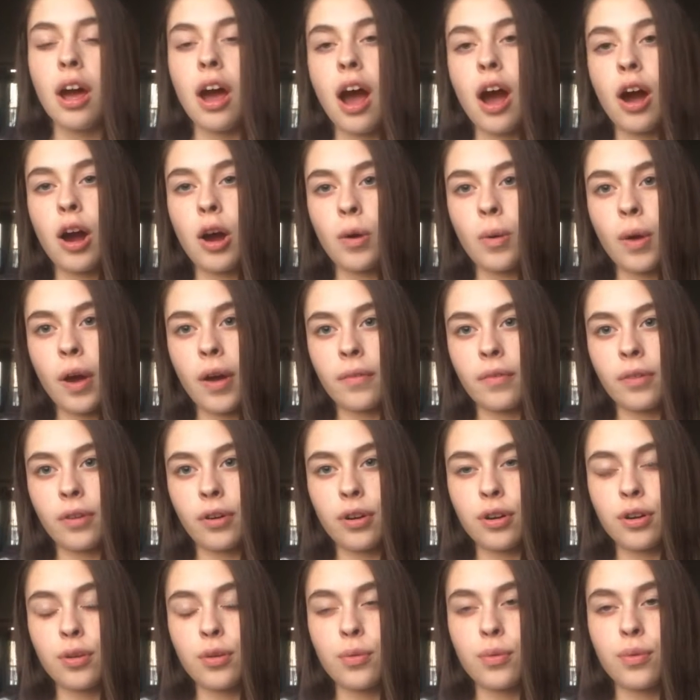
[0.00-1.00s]

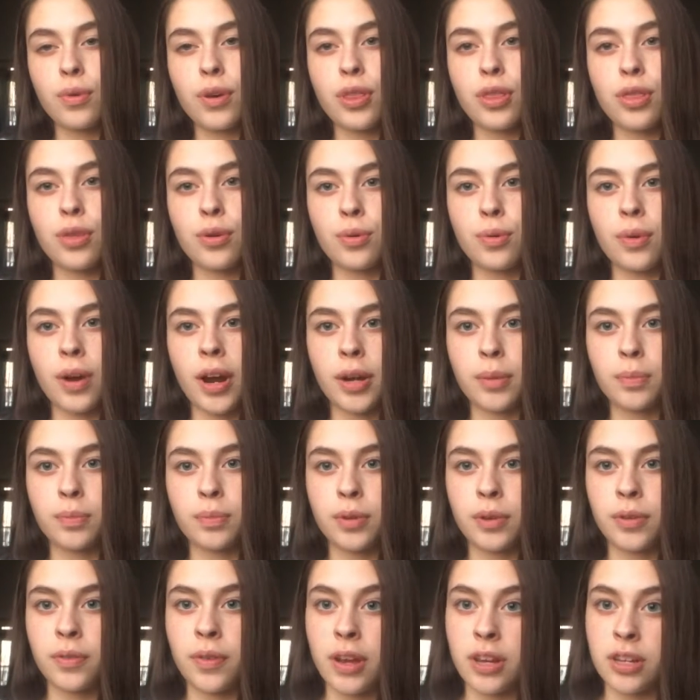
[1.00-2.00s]
however, with the right
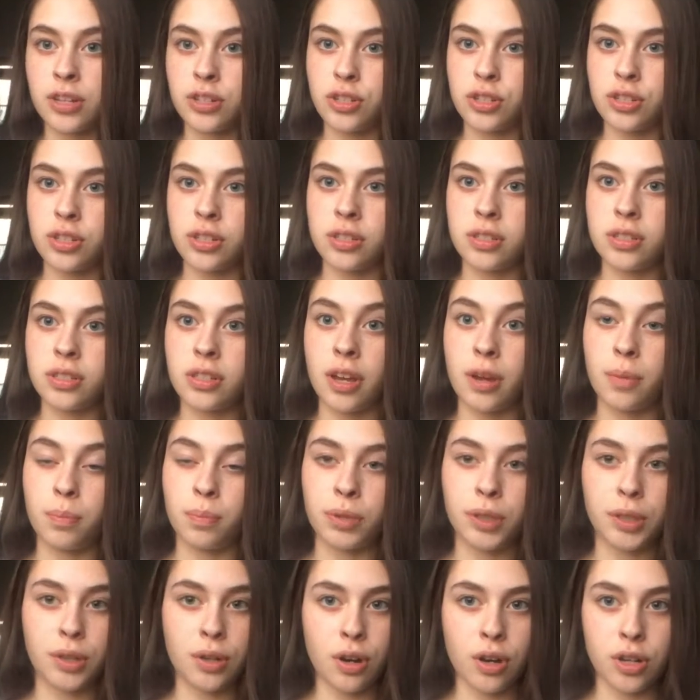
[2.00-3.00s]
preventions
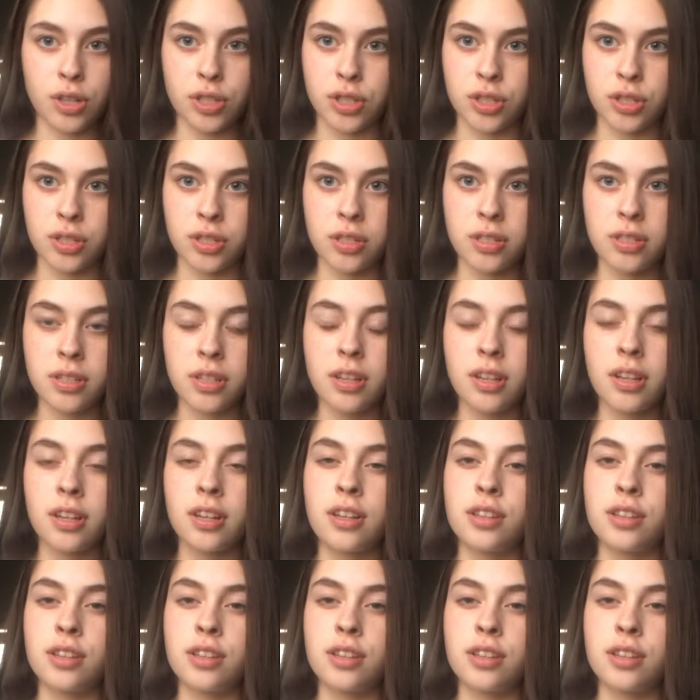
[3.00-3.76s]
and precautions,